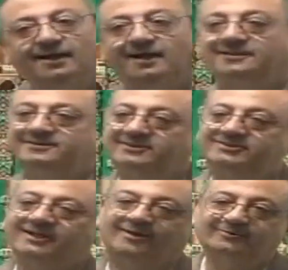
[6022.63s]
I
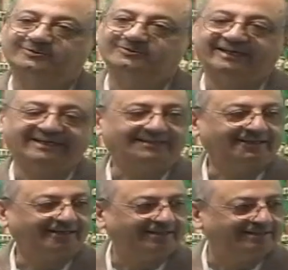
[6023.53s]
just have to say it
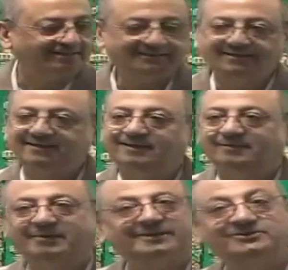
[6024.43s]
again.
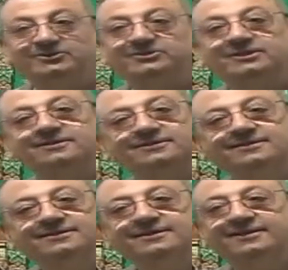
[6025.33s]
Brother and sister,
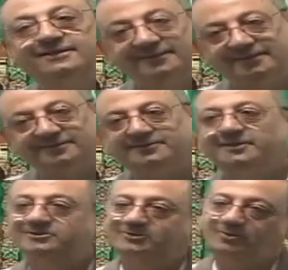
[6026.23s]

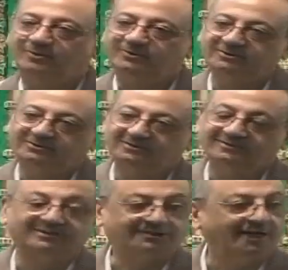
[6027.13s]
this course
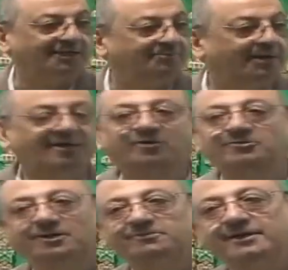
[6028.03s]
designed by
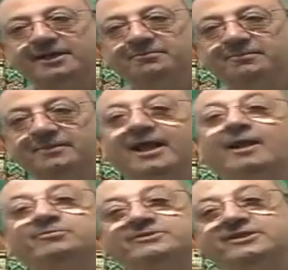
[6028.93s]
Dr. Abdur Rahim
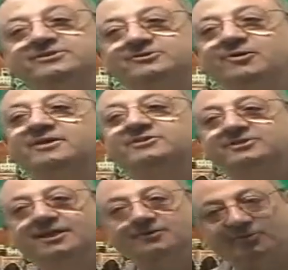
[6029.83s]
helps us to
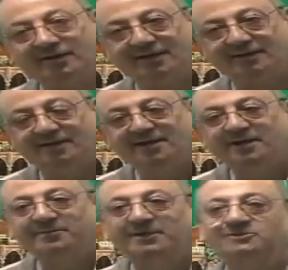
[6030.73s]
understand Quran.
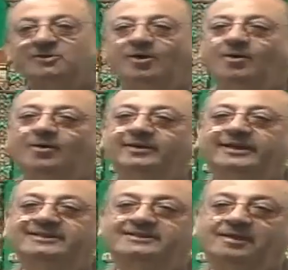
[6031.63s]
Because all
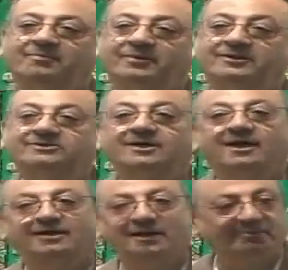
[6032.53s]
the examples
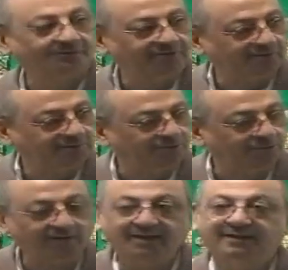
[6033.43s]
are coming from the
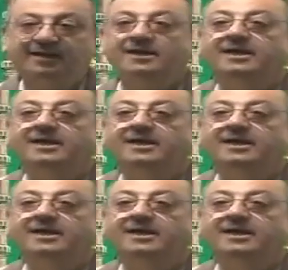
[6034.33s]
Quran